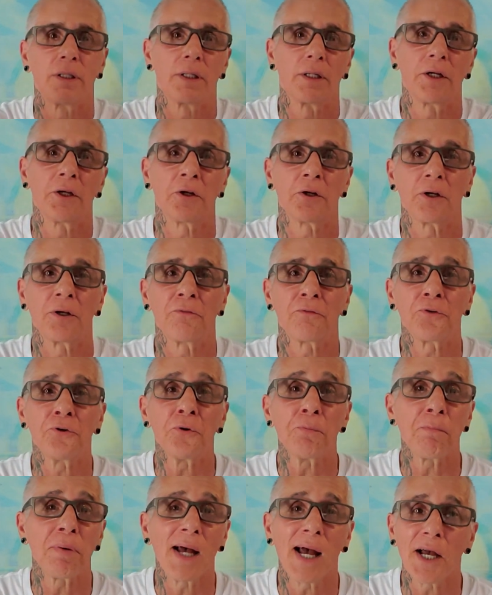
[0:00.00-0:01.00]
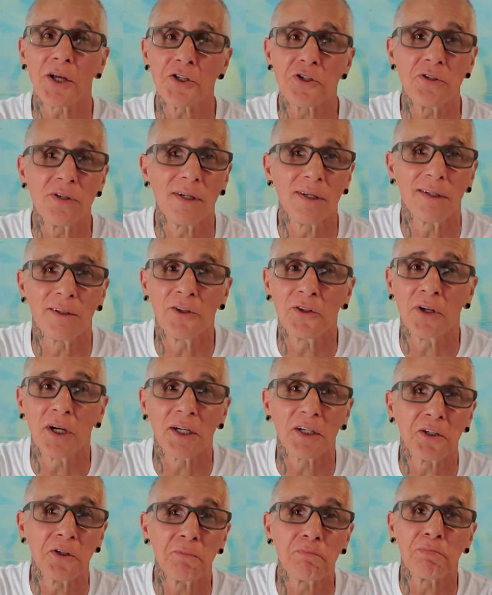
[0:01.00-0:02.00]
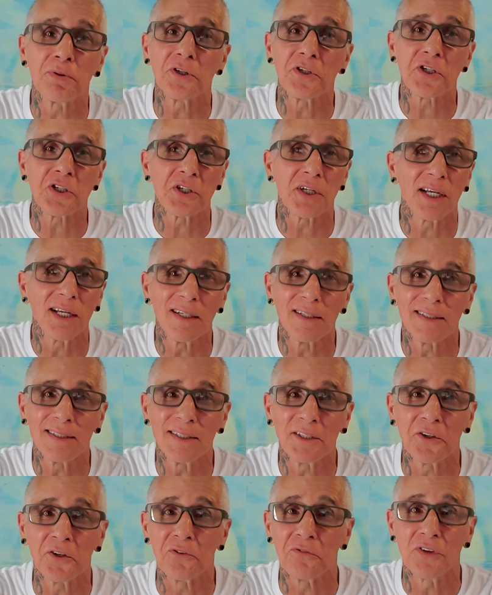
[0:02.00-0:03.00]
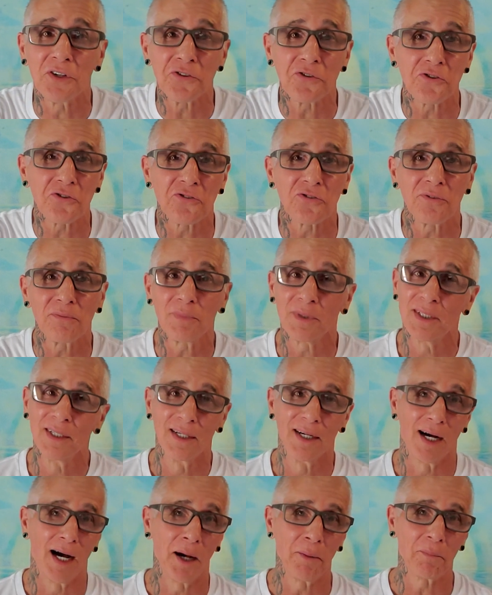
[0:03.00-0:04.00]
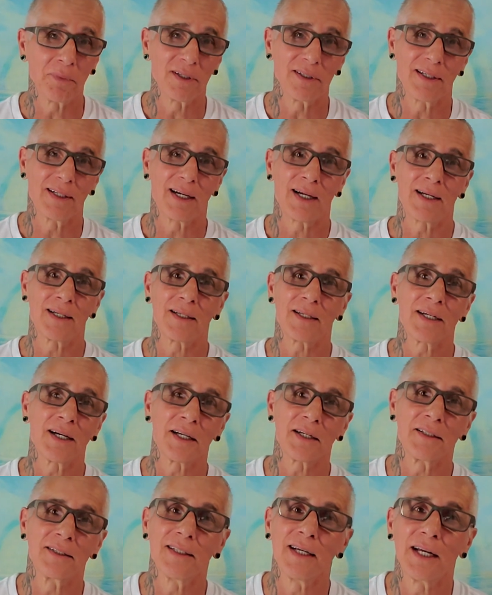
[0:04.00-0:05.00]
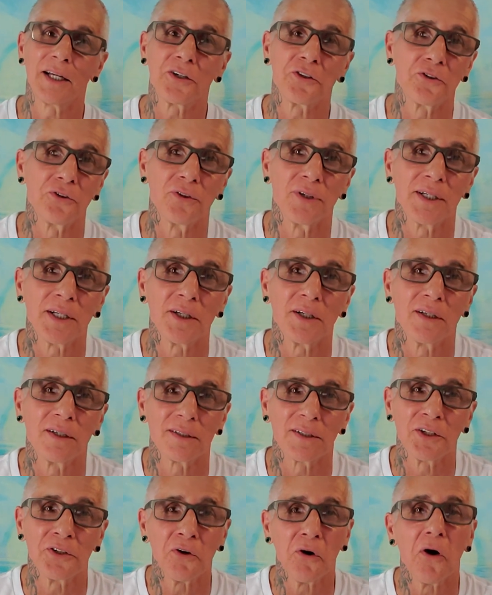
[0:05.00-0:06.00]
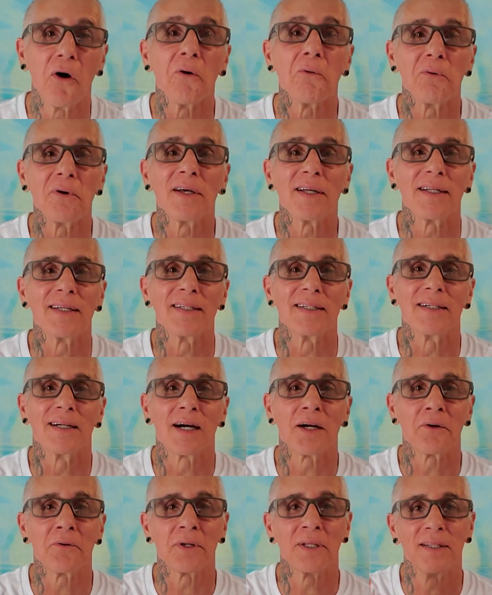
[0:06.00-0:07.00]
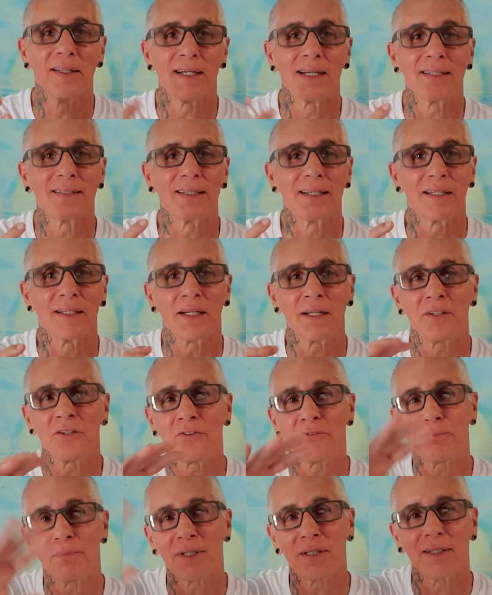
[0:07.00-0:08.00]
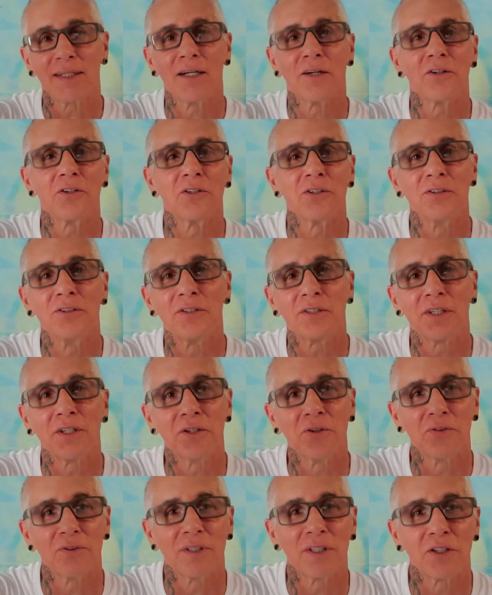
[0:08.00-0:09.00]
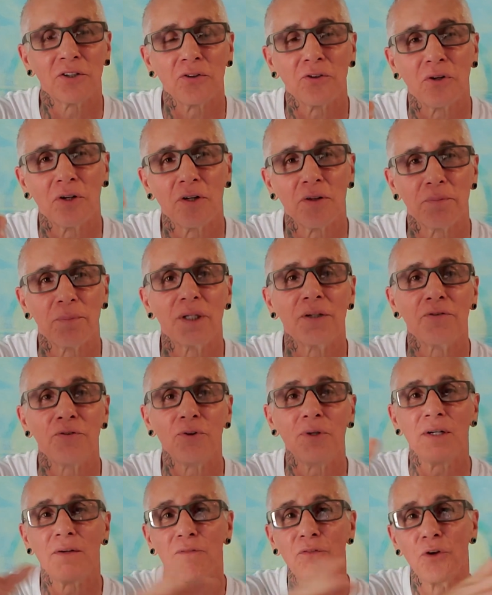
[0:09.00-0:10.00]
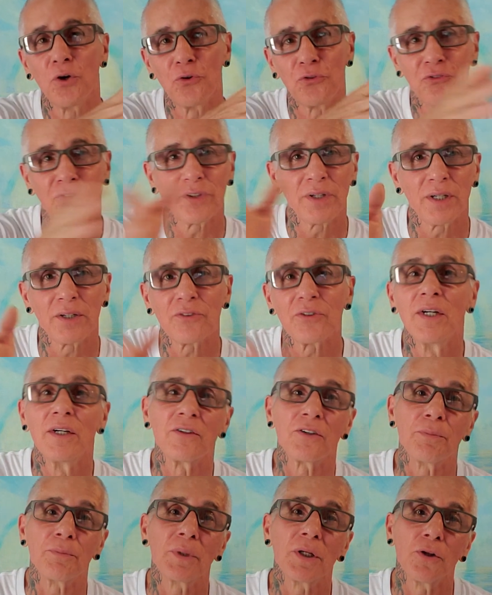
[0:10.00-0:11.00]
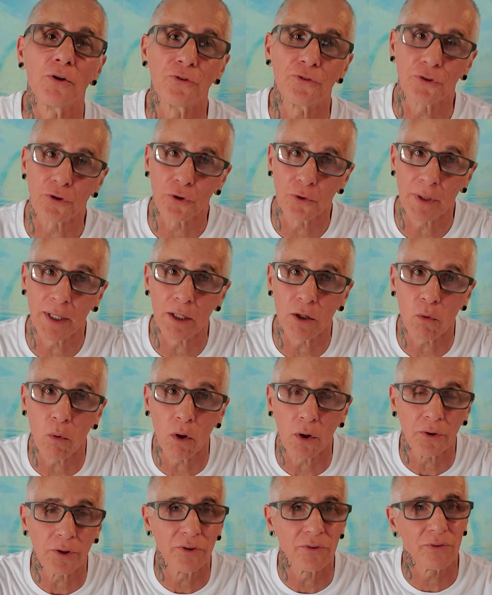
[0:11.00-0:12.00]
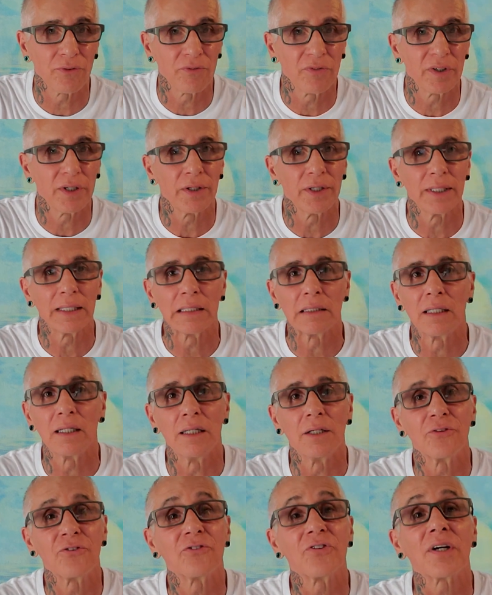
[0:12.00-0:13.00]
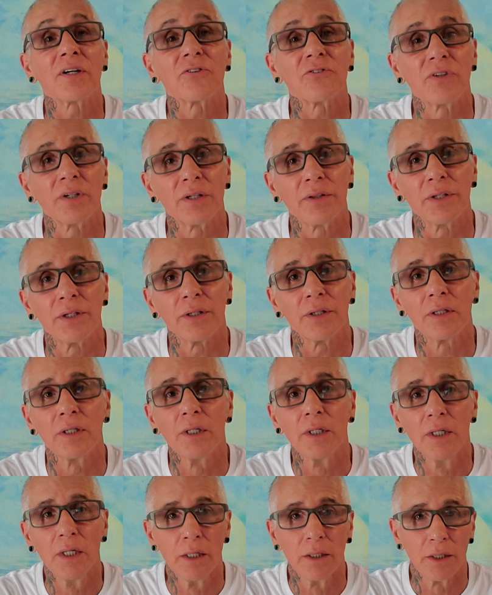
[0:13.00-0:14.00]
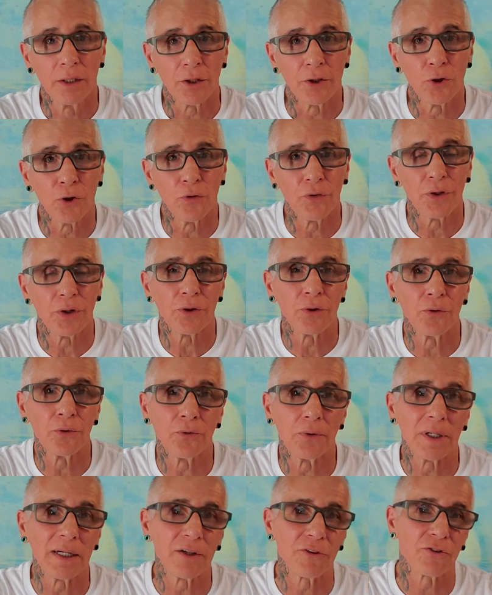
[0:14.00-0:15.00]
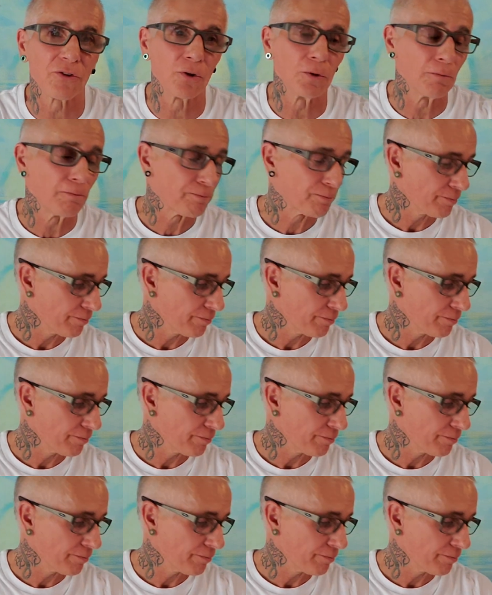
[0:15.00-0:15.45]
if you're passionate, you got a good personality, you're adventuresome, I kind of like you, already. I already like that. It doesn't matter how good looking you think you are, but if you have those things, to me, those are great qualities and very sexy in their own right. So